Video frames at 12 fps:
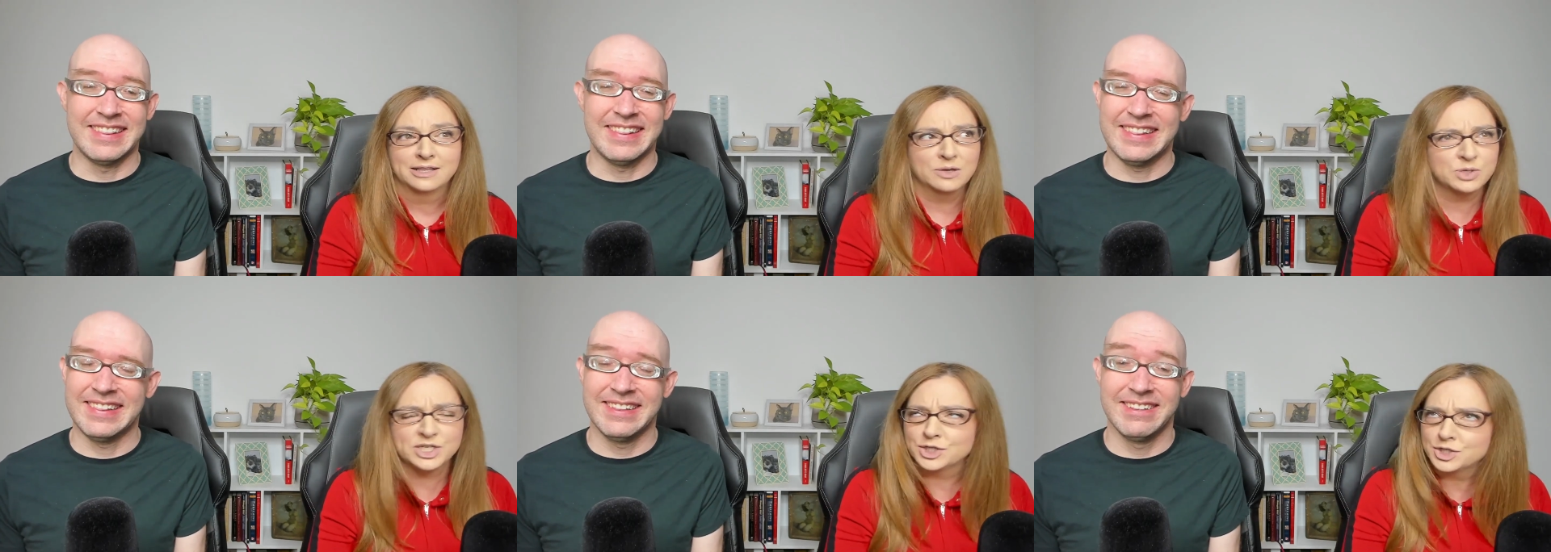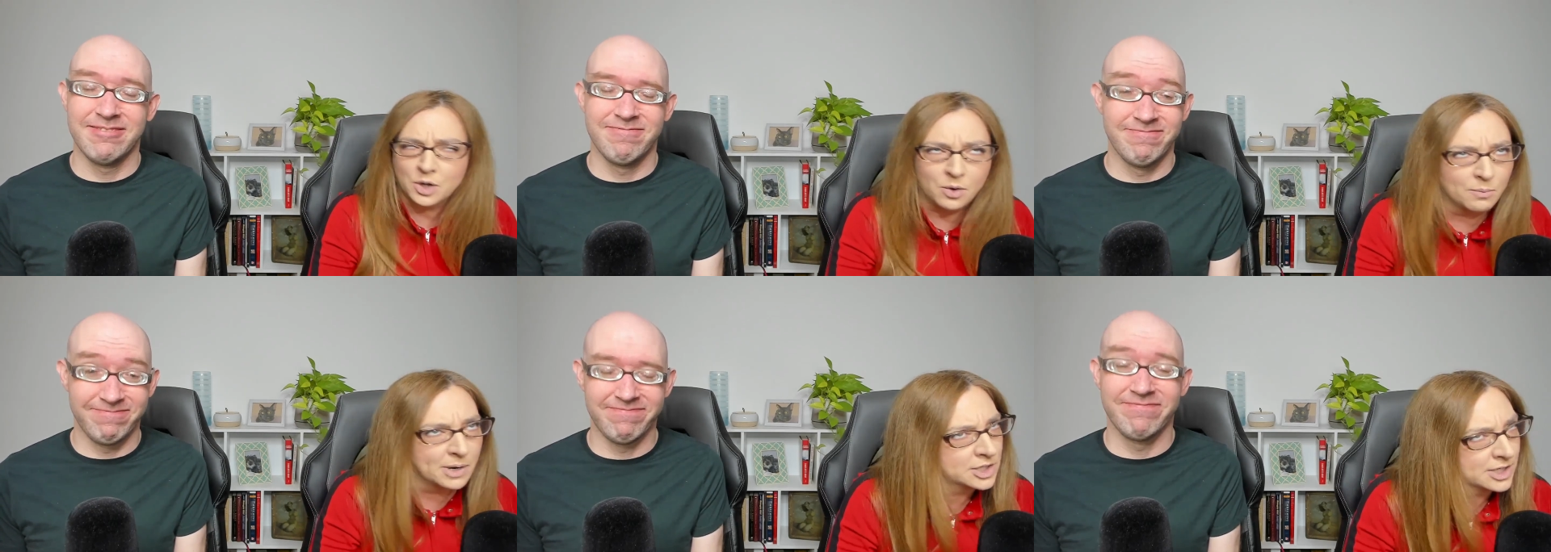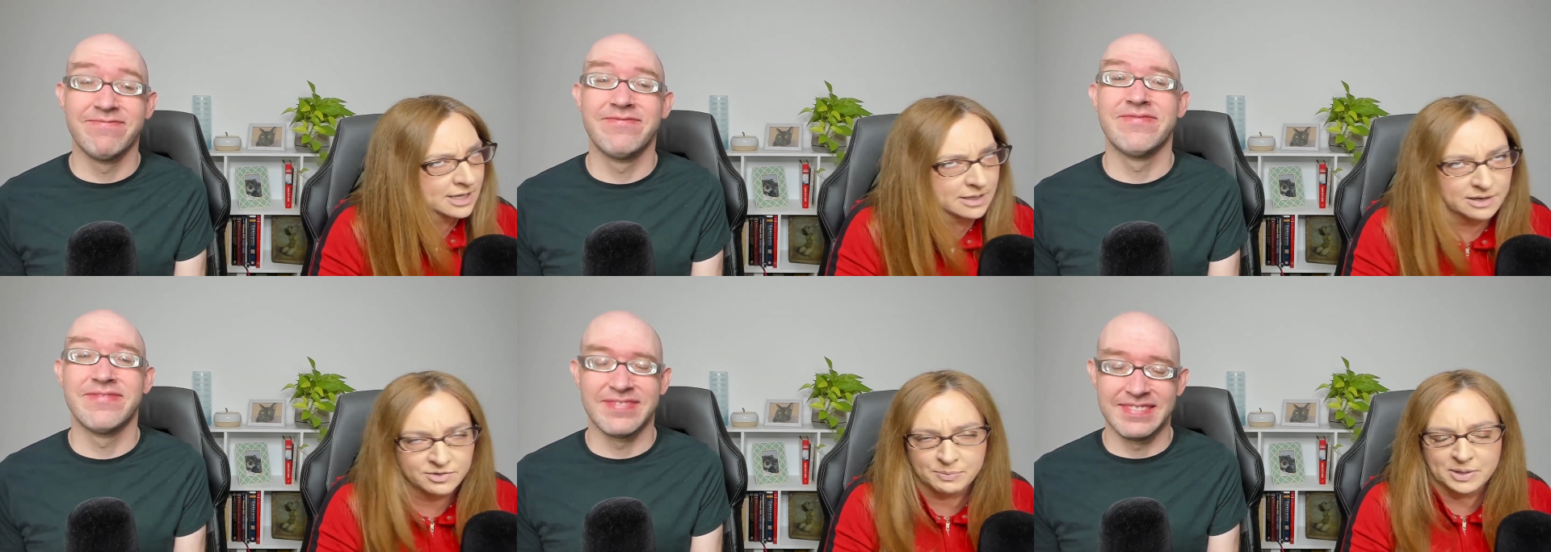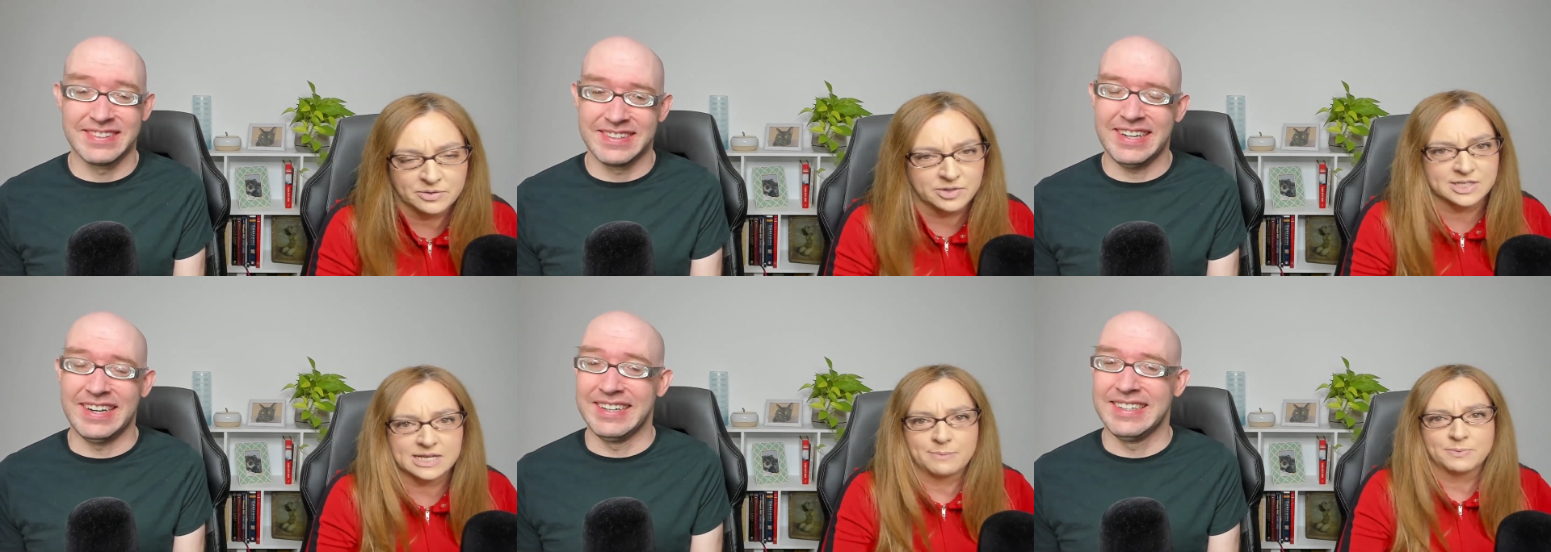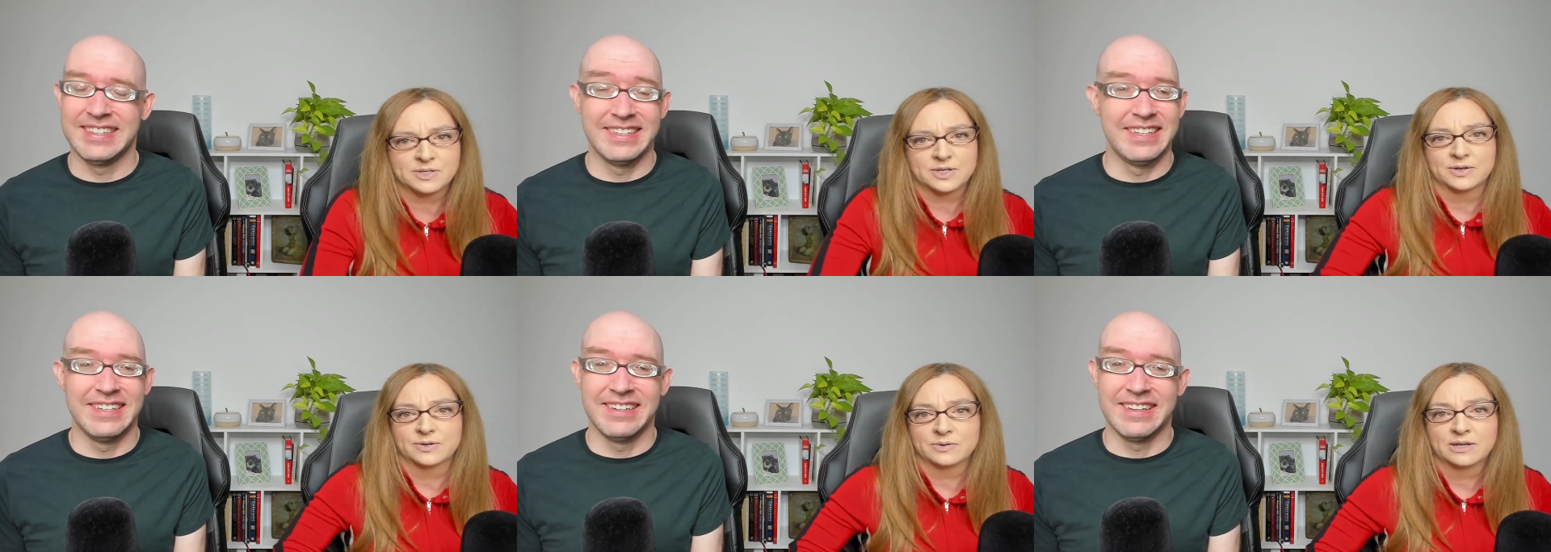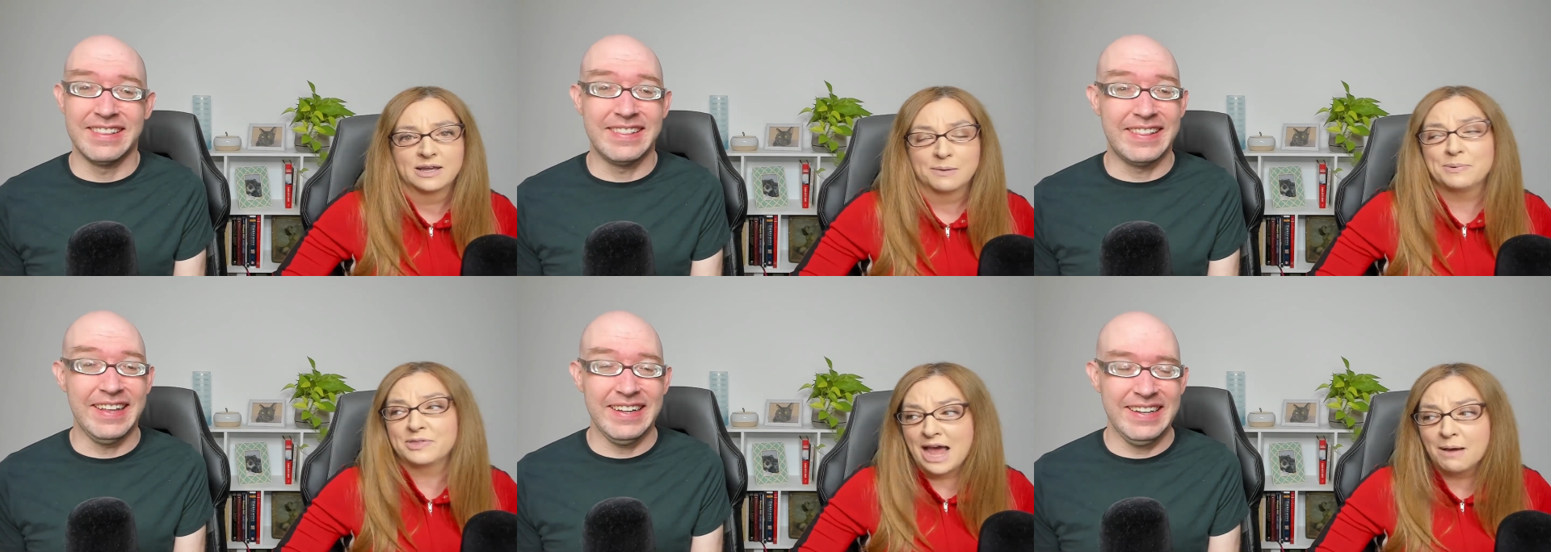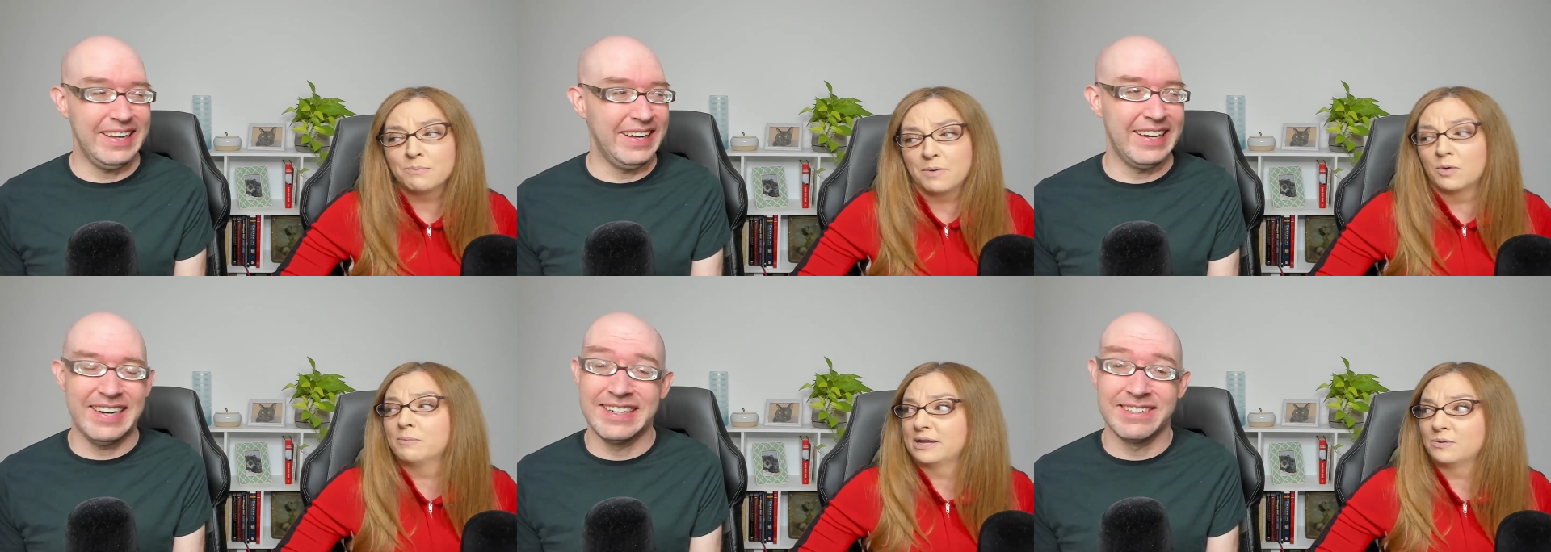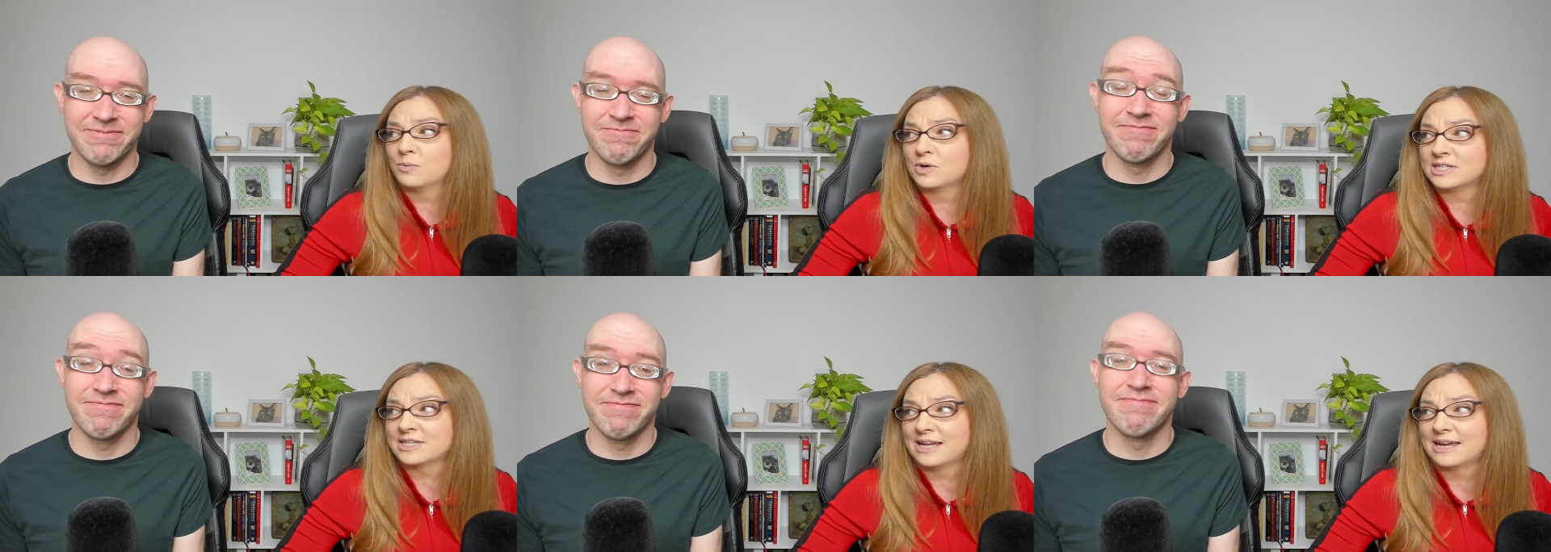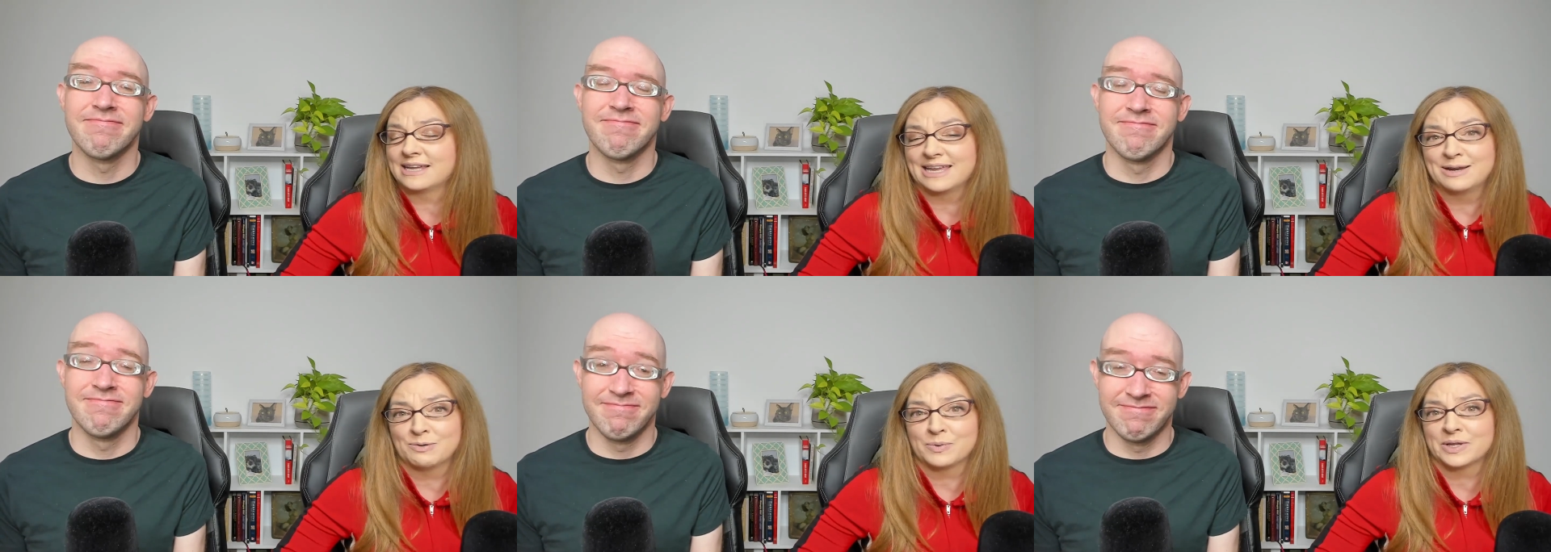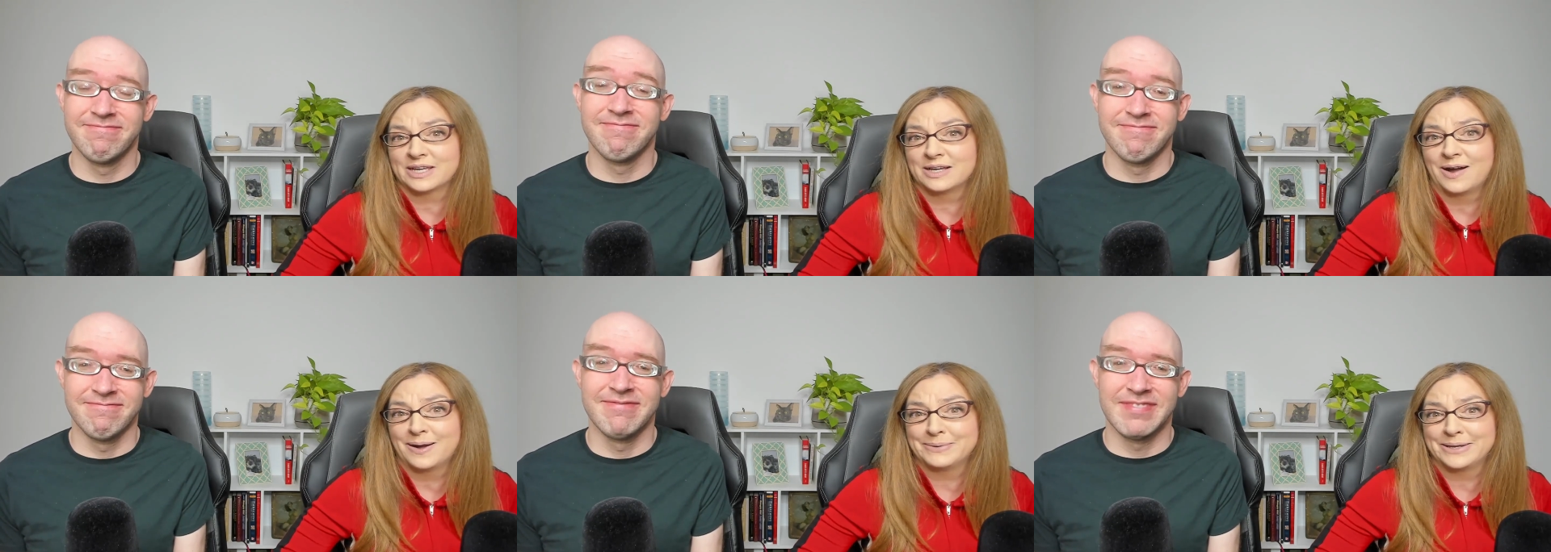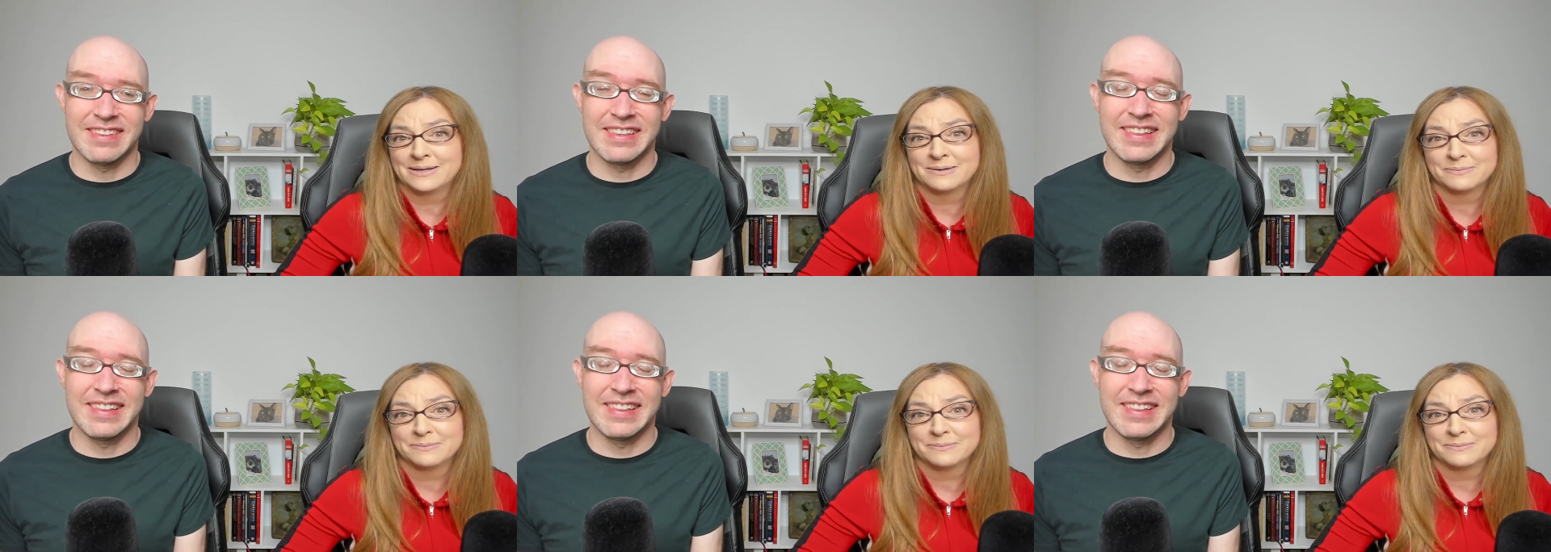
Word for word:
Speaker 1: There was so much that I loved about this yeah. episode, but Th that moment was like, it really got me.